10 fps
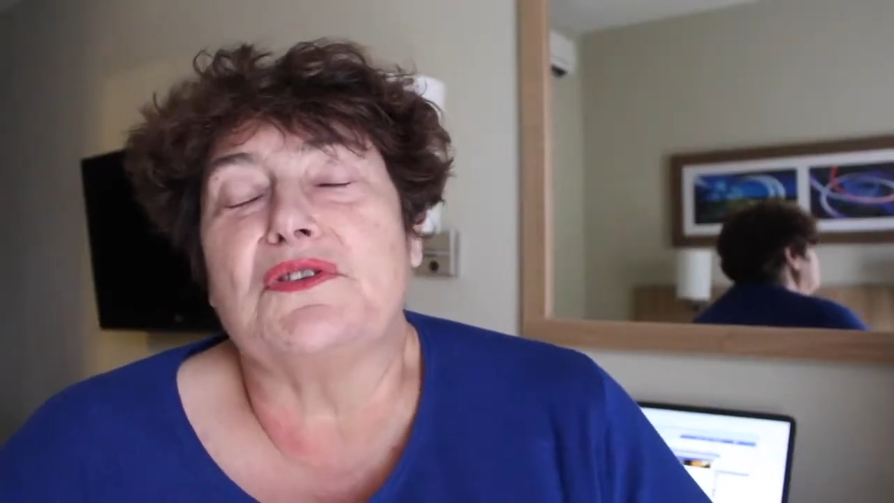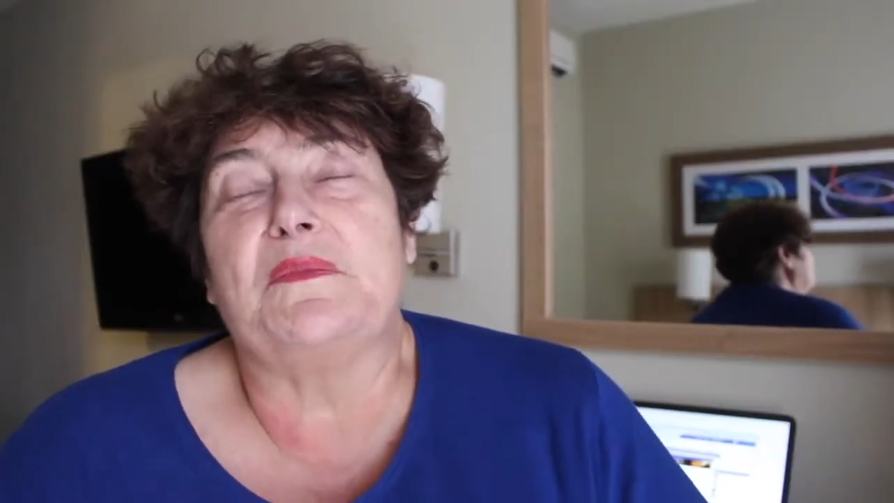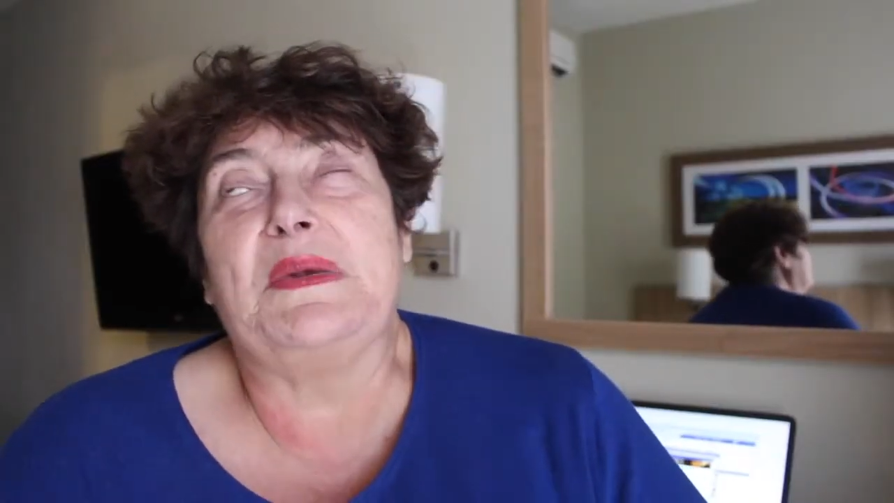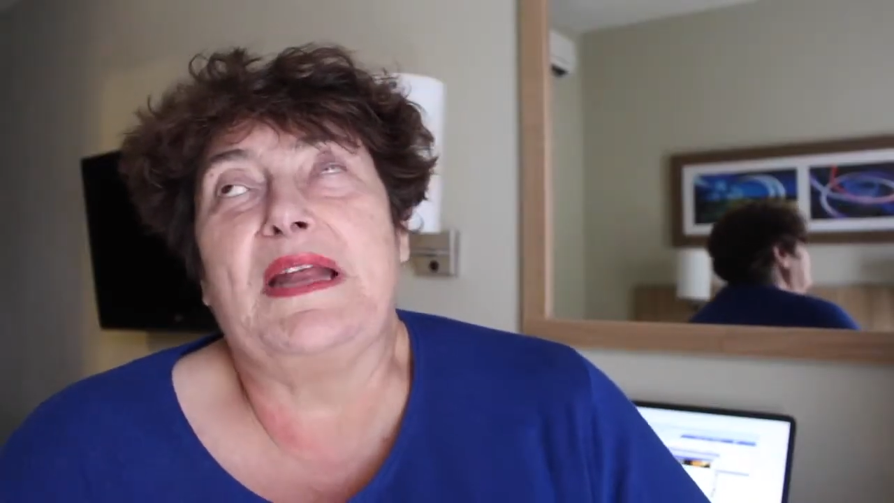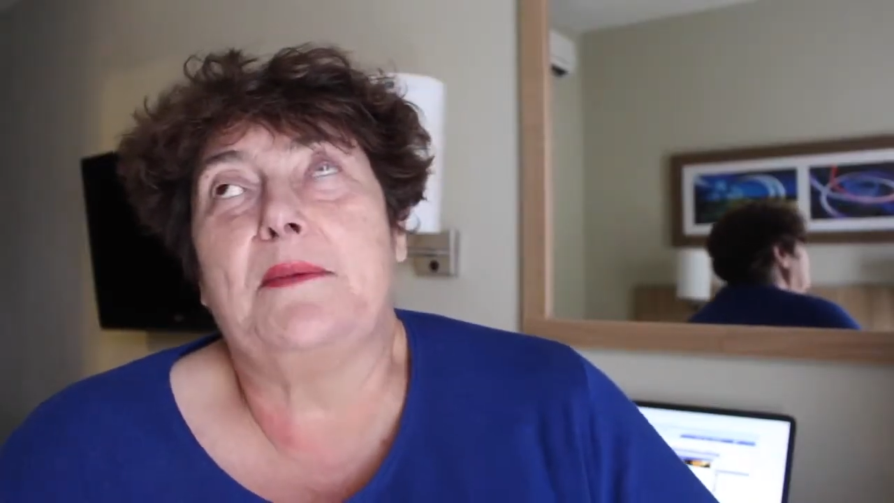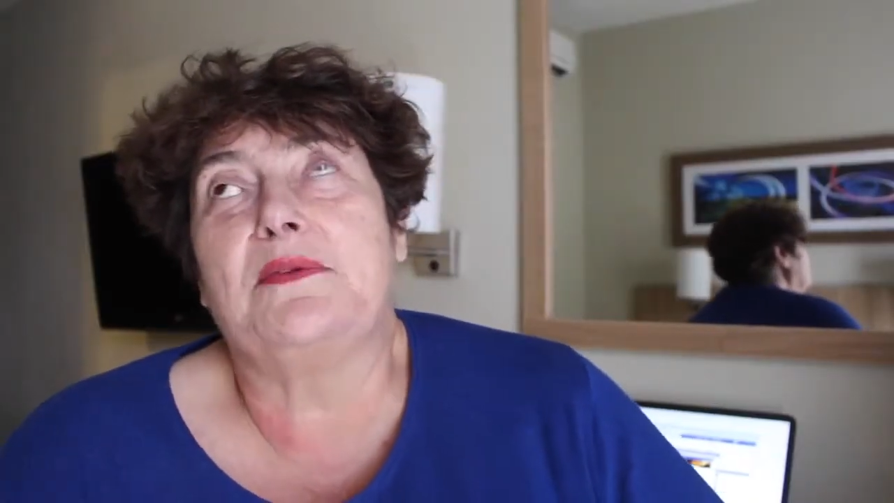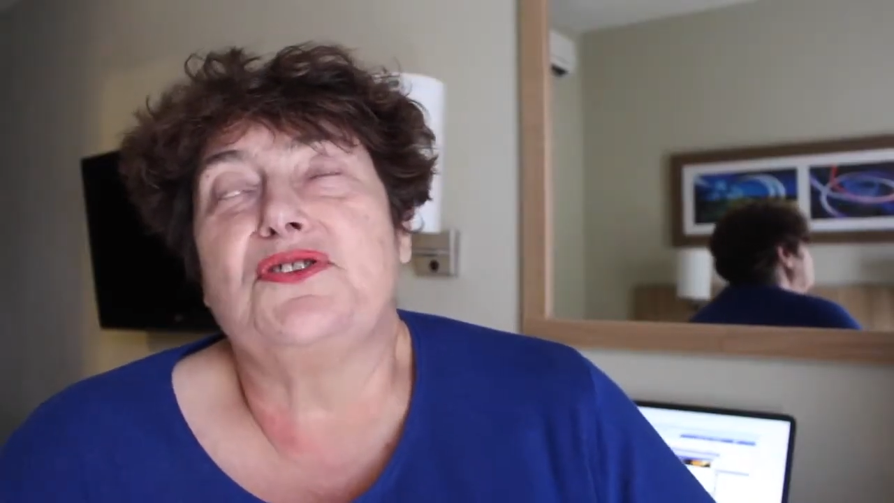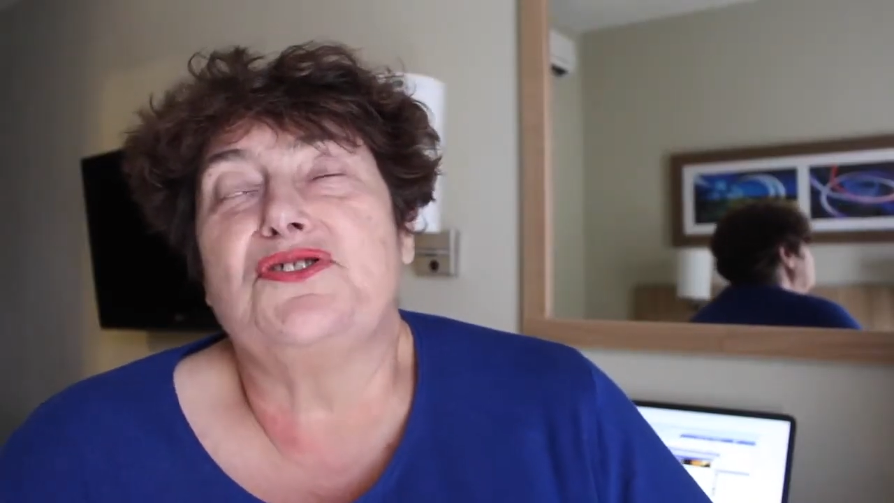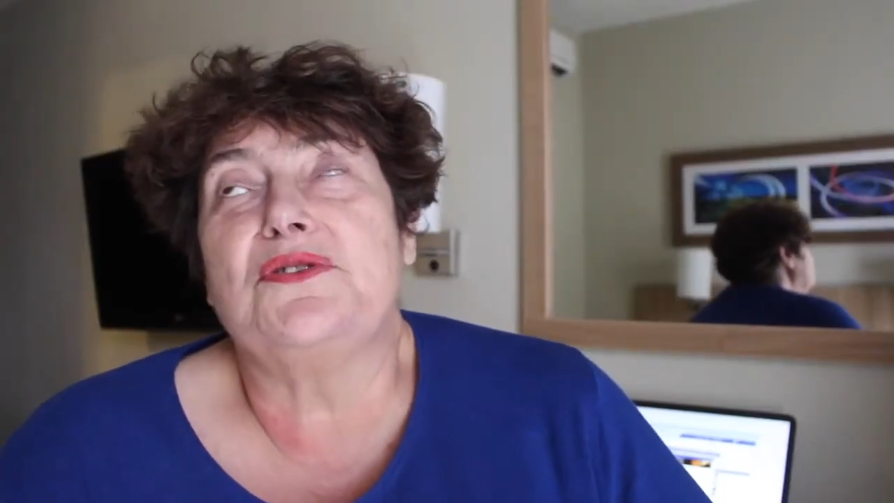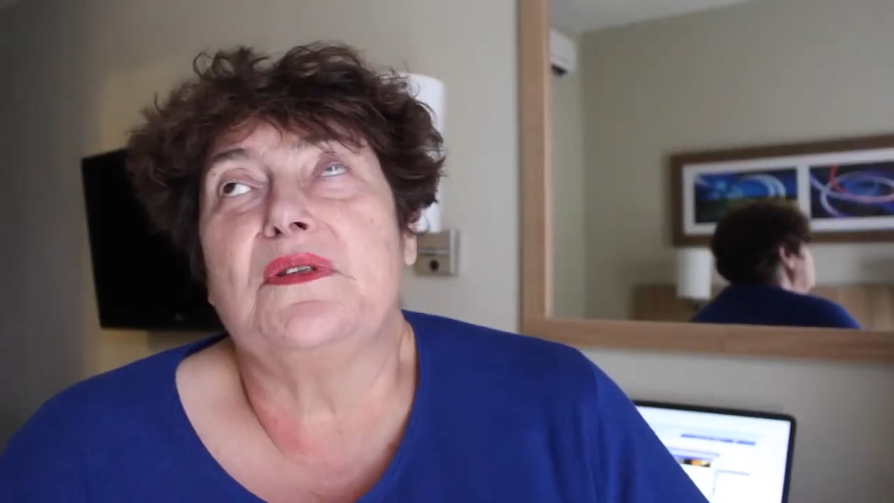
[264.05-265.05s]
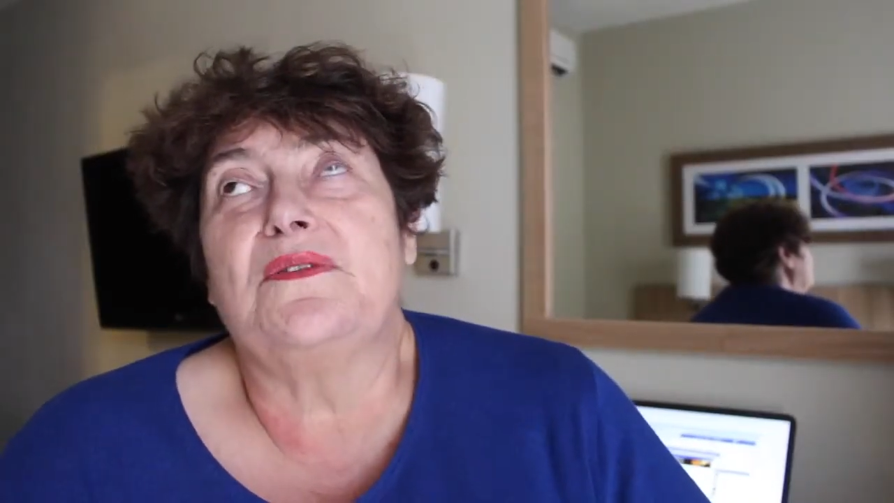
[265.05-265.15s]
to have been able to do the